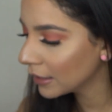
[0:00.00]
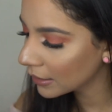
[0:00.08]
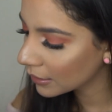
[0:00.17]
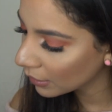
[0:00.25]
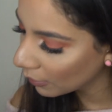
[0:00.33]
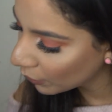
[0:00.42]

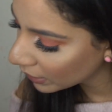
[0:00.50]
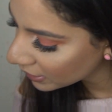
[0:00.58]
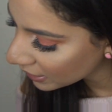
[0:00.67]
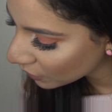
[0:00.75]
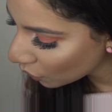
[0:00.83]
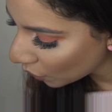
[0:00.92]
is, what is
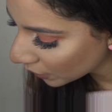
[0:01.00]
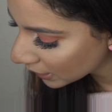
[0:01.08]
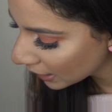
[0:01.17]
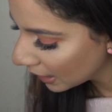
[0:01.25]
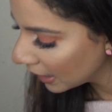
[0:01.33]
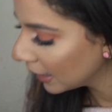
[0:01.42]
this called?
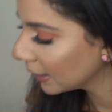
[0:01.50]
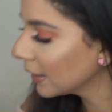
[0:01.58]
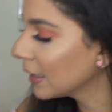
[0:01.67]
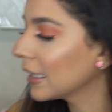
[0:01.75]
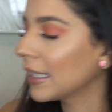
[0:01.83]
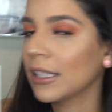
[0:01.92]

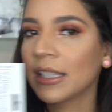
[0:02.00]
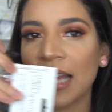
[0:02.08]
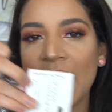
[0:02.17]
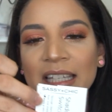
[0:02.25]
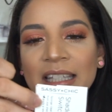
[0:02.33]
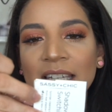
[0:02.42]
This is
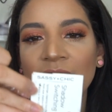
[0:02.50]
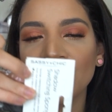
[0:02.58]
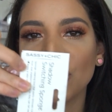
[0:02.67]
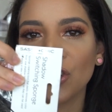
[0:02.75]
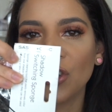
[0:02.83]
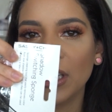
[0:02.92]
Sassy and
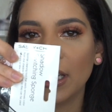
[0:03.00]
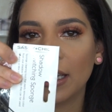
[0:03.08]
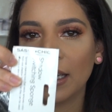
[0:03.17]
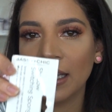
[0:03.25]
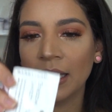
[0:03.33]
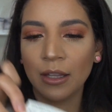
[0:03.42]

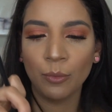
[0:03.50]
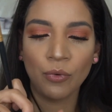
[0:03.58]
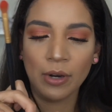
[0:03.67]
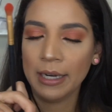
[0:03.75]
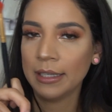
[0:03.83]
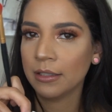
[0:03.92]
Chic, the
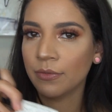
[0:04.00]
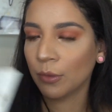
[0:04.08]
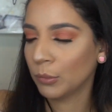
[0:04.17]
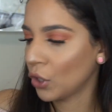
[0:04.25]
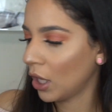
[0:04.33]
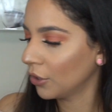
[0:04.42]
brand from
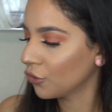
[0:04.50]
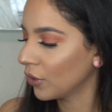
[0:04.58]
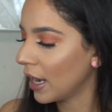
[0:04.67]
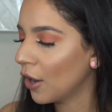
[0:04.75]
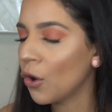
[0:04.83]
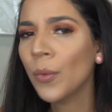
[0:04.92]
Dollar Tree.
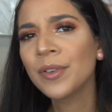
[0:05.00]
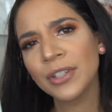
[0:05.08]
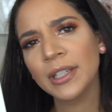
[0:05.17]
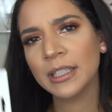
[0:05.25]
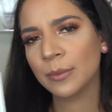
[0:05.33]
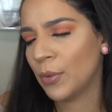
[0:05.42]
I always
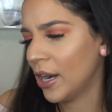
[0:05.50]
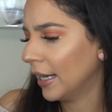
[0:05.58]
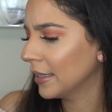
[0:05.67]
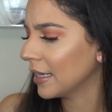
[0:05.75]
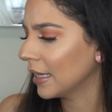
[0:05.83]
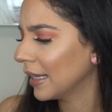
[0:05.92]
see this
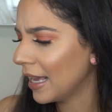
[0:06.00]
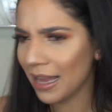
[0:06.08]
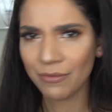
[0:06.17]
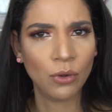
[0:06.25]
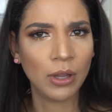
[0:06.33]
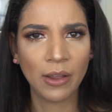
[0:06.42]
brand and they
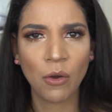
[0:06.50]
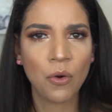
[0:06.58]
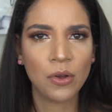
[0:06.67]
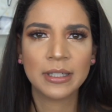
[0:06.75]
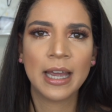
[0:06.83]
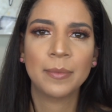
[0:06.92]
have like
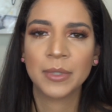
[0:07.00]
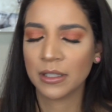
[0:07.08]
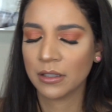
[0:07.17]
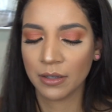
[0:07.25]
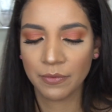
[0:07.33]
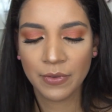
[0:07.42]
all types of
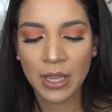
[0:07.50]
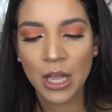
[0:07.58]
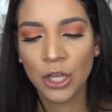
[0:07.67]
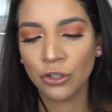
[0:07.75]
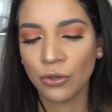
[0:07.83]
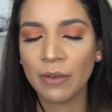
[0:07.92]
stuff.
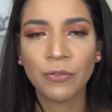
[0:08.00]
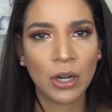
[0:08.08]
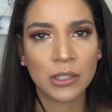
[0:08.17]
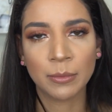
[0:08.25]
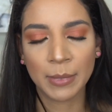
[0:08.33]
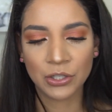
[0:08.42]
So I
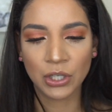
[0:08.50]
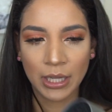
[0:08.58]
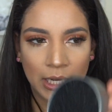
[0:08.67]
forgot to mention